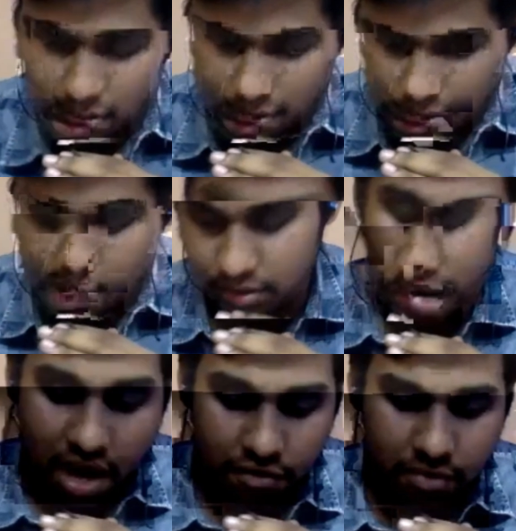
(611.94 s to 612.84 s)
Now,
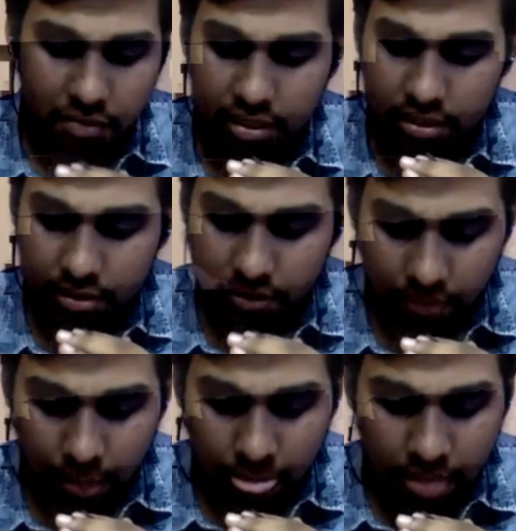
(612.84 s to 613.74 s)
apart from this,
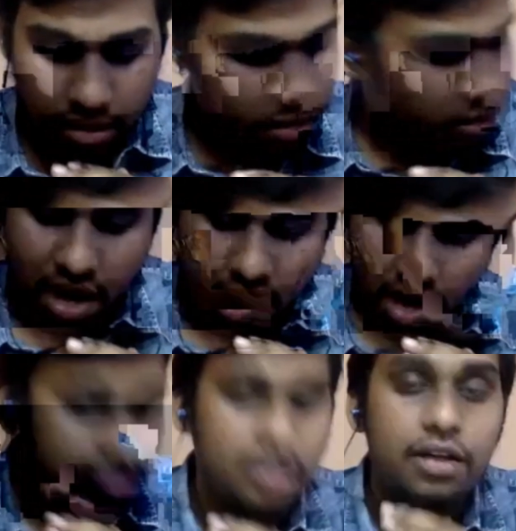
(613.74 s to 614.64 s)
if we
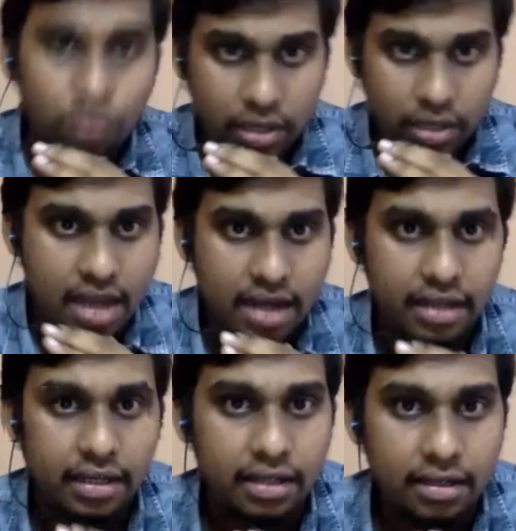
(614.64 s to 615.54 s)
see today's
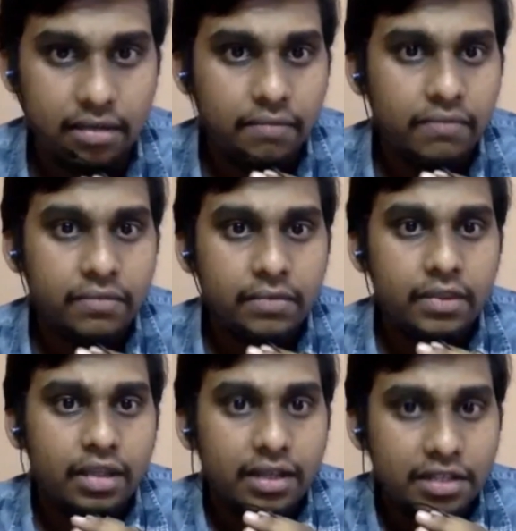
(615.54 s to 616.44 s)
article,
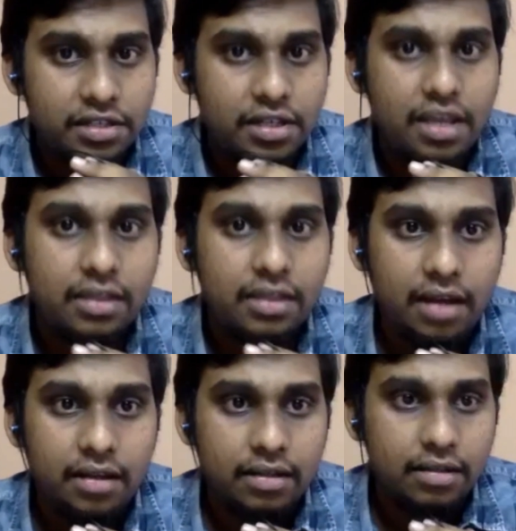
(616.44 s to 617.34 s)
it's saying
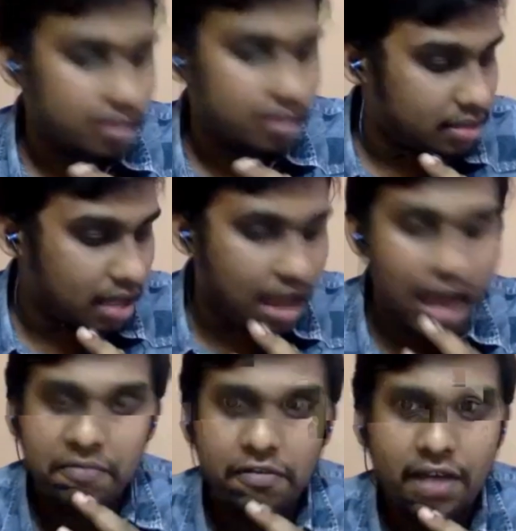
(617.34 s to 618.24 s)
that the
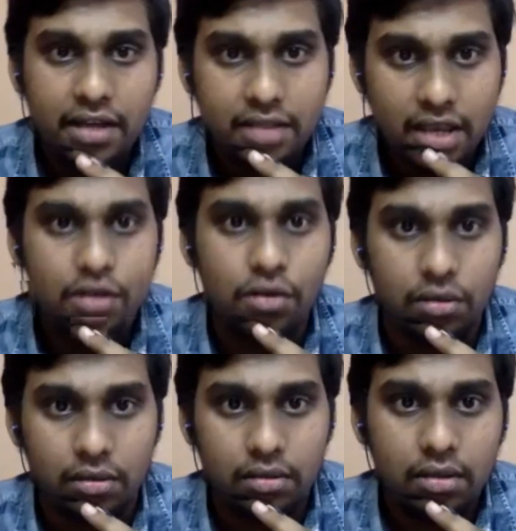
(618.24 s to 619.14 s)
Amphan
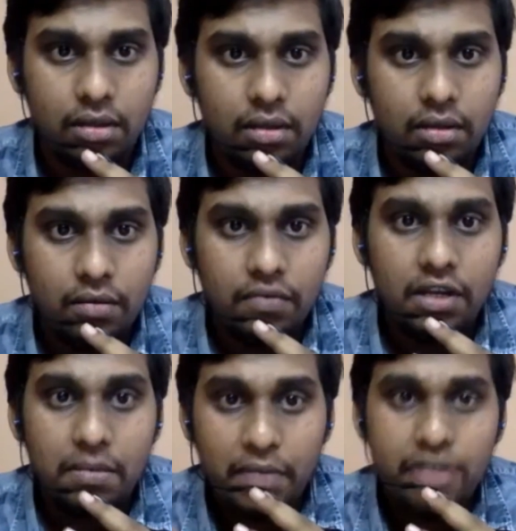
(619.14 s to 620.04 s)
cyclone will
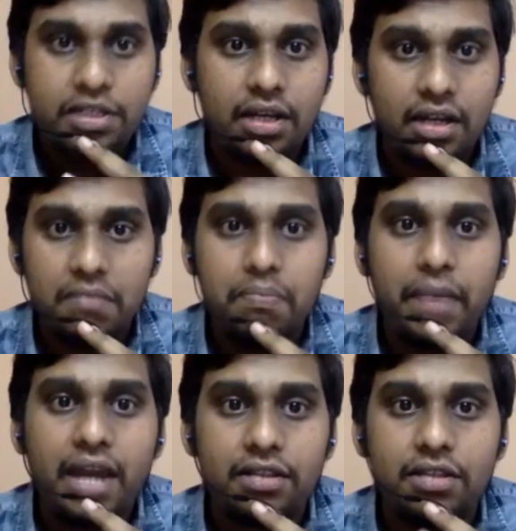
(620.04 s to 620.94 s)
majorly
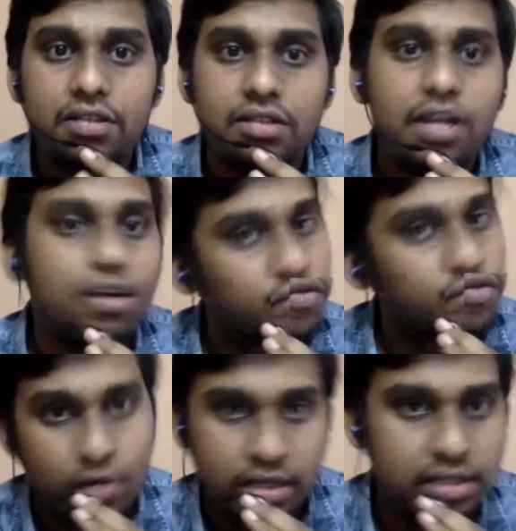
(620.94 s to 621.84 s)
impact the state of
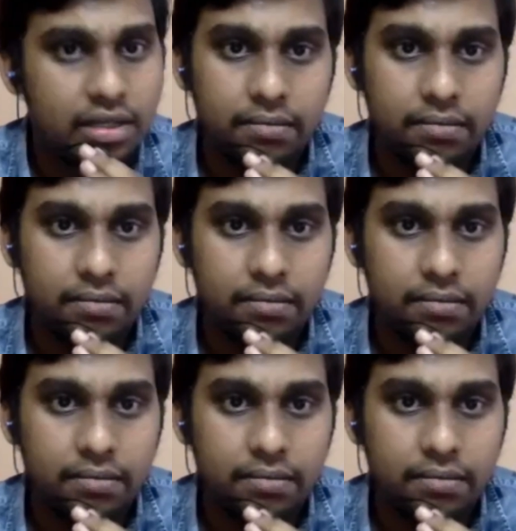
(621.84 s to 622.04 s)
Odisha.